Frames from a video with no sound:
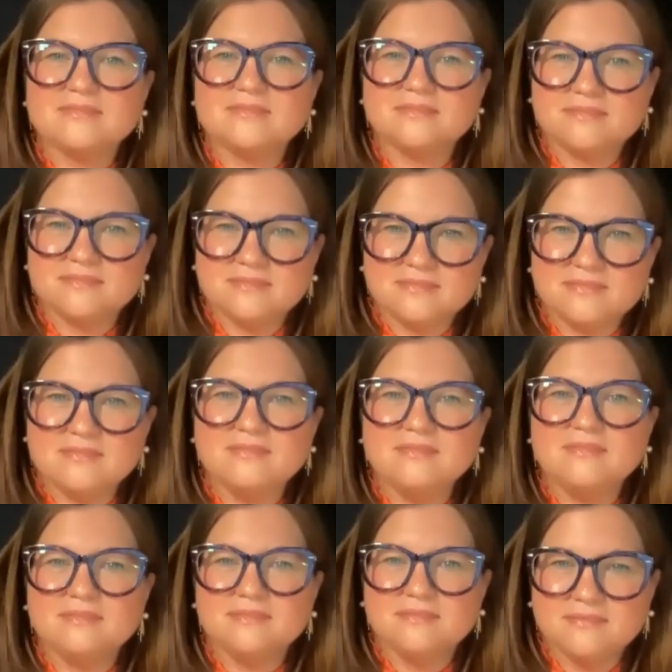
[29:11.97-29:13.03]

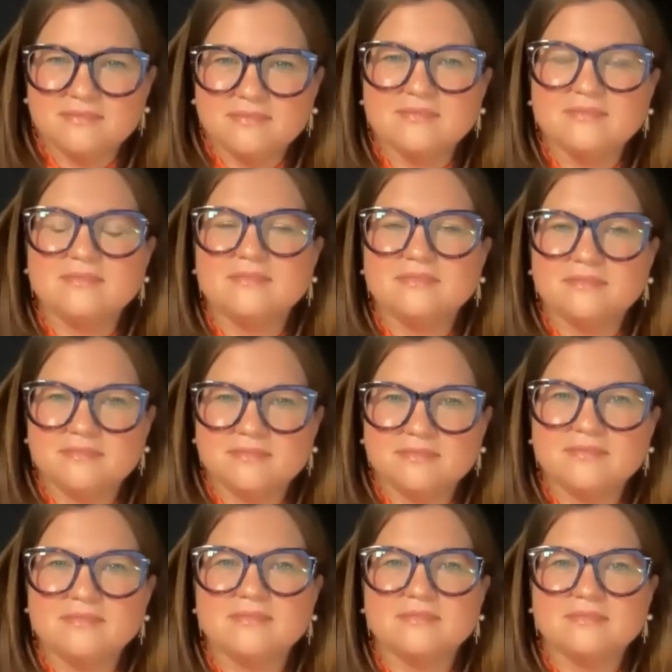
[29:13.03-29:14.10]

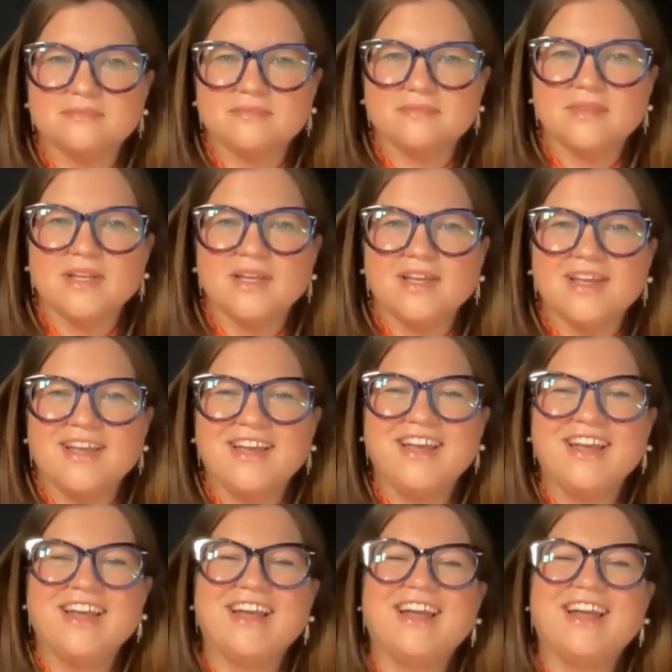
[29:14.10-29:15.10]
(silent)